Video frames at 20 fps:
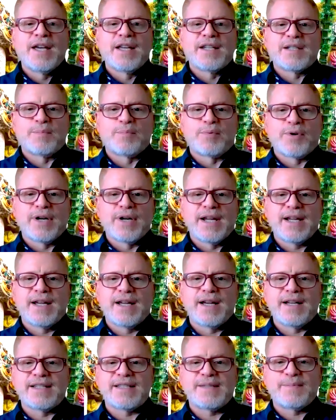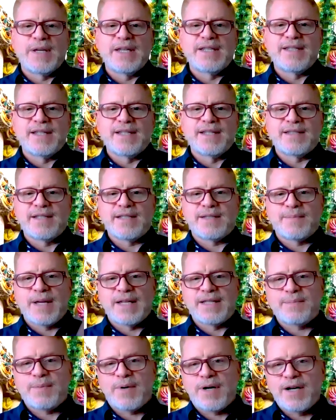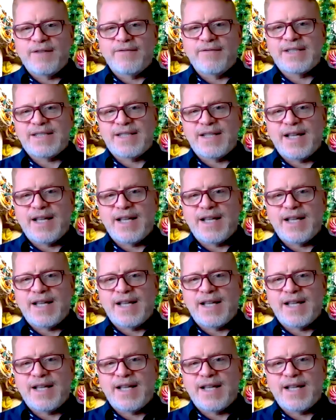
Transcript: to bring a species that spends part of its